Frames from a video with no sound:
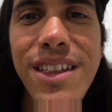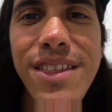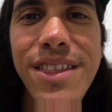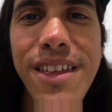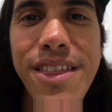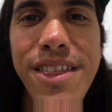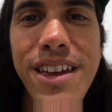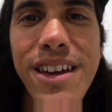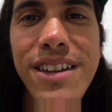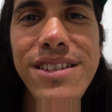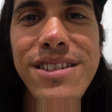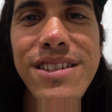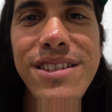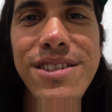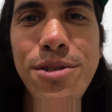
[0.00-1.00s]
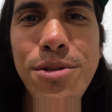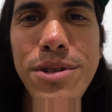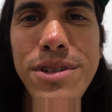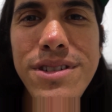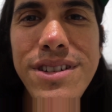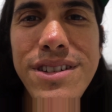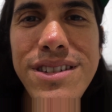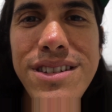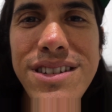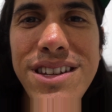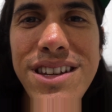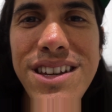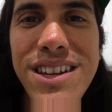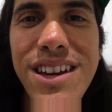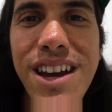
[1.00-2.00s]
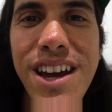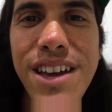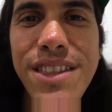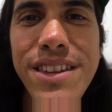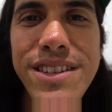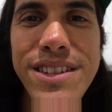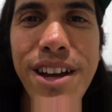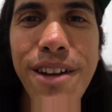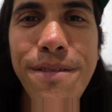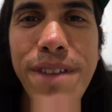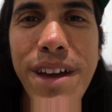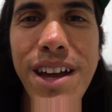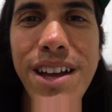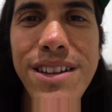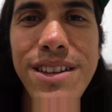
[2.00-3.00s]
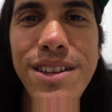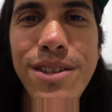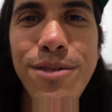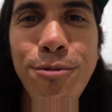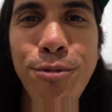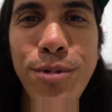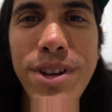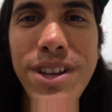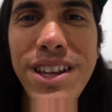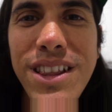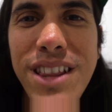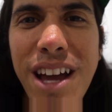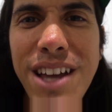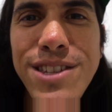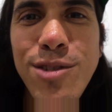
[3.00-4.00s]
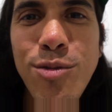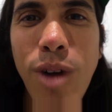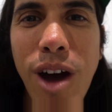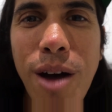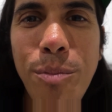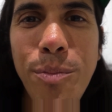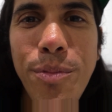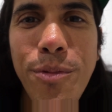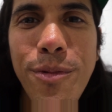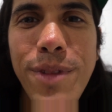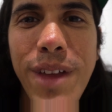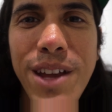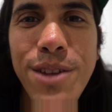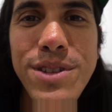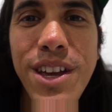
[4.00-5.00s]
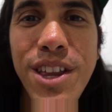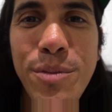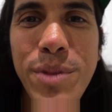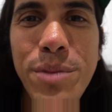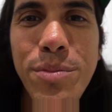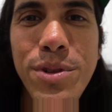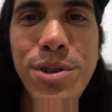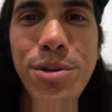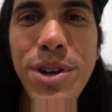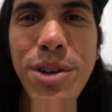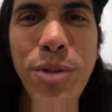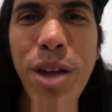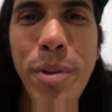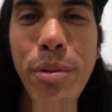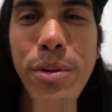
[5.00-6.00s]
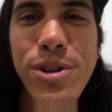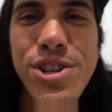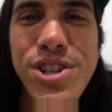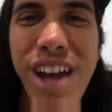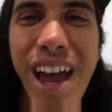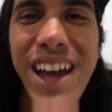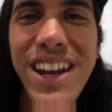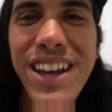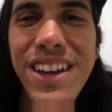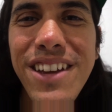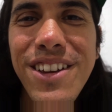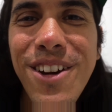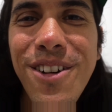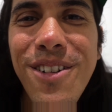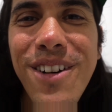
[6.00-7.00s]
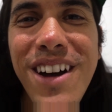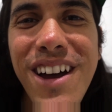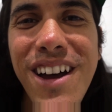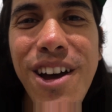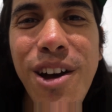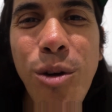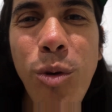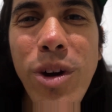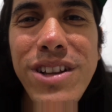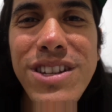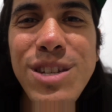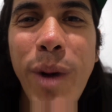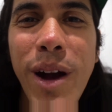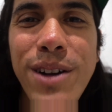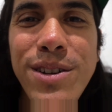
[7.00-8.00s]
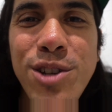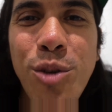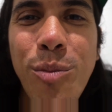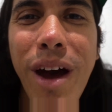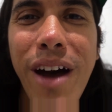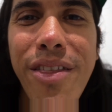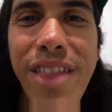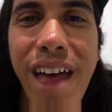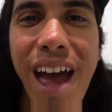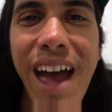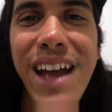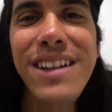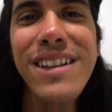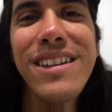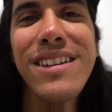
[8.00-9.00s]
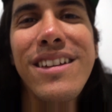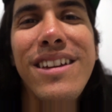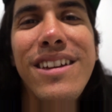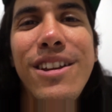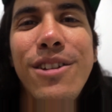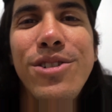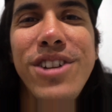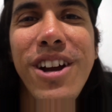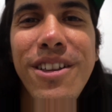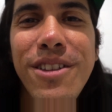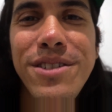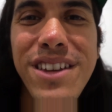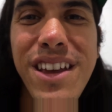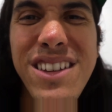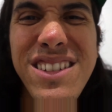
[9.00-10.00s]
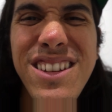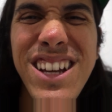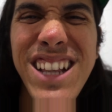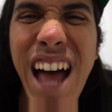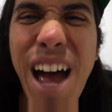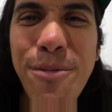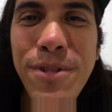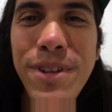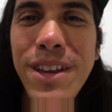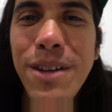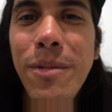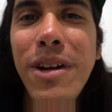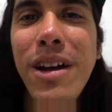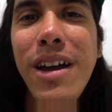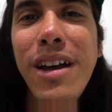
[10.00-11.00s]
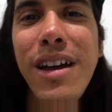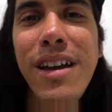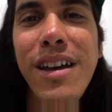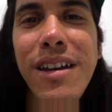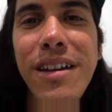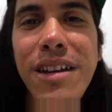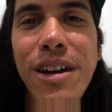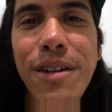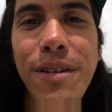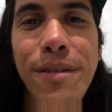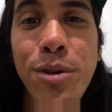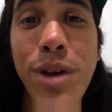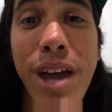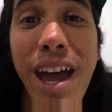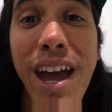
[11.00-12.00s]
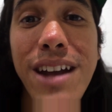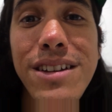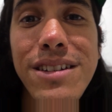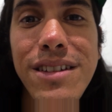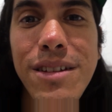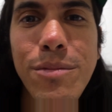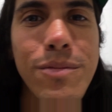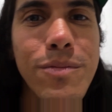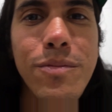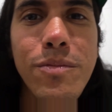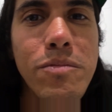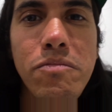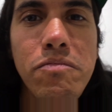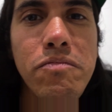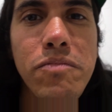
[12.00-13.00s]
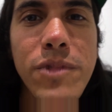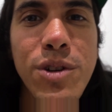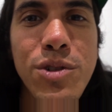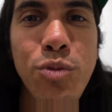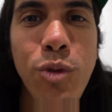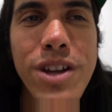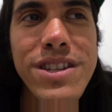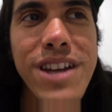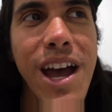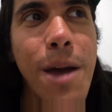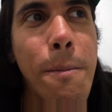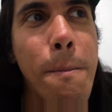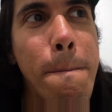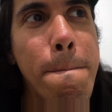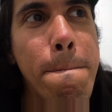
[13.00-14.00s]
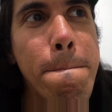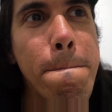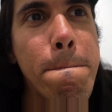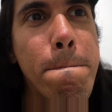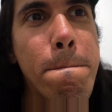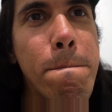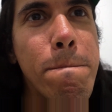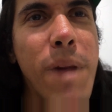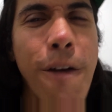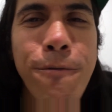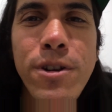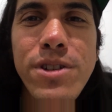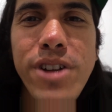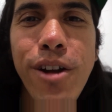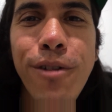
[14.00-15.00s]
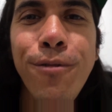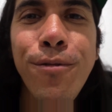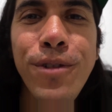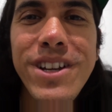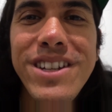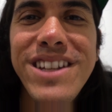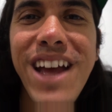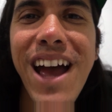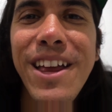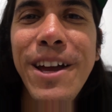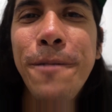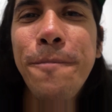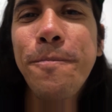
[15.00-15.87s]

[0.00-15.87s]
thing to do is to see the stuff that really lights you up, that you see other people doing. And when other people are shining, what inspires you about that? Sharing their successes, clap for them. If you can't, then there's one time I first started freestyling,